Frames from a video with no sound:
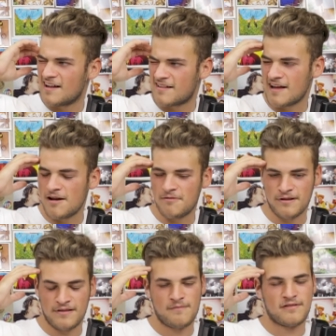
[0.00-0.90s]
it's like in
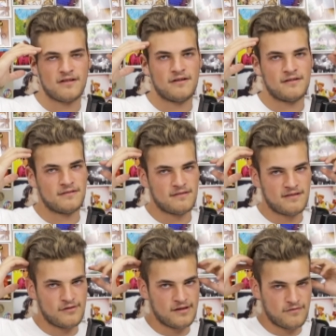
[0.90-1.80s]
the episode in
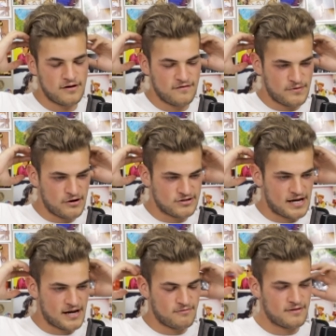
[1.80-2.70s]
series 3 of
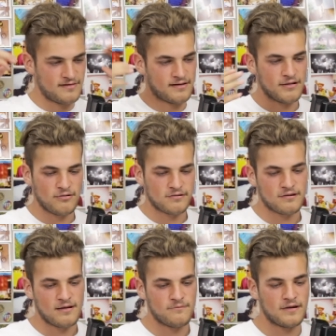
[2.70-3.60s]
BoJack where there's like an Oscar
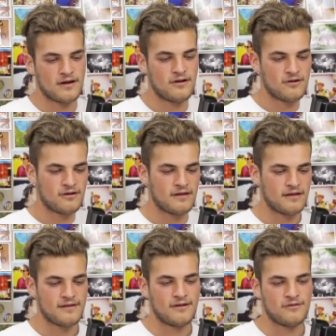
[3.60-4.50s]
campaign going on. Like
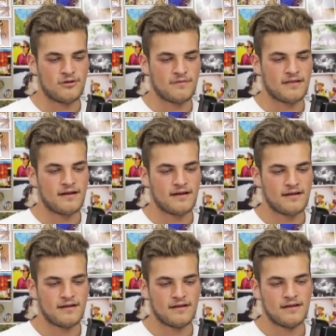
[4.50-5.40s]
Taylor Top's like,
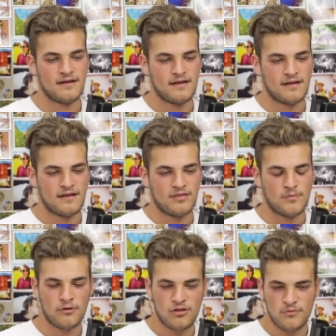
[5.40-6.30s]
the
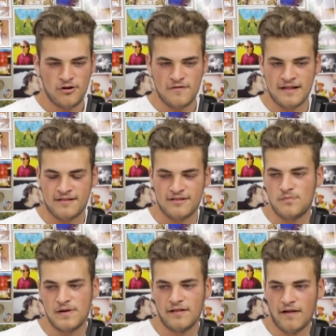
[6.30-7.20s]
point of the movie isn't to
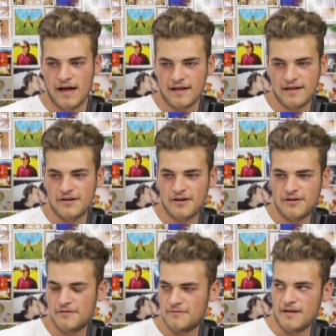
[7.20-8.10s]
be like, you know,
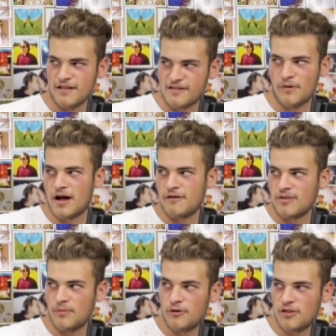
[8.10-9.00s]
inspiring. The
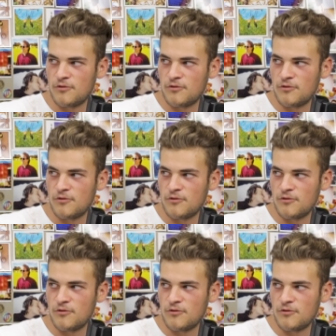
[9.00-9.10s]
point of the